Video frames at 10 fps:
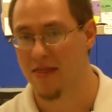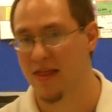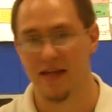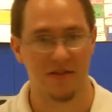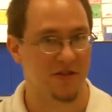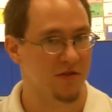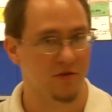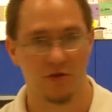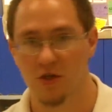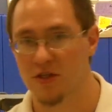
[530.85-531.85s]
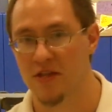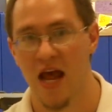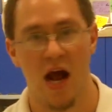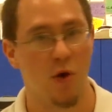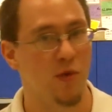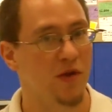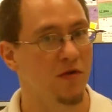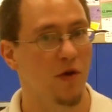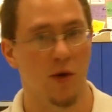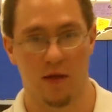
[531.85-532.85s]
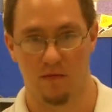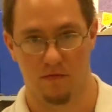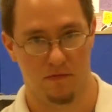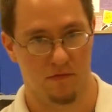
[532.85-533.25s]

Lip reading: And that's just how we do it.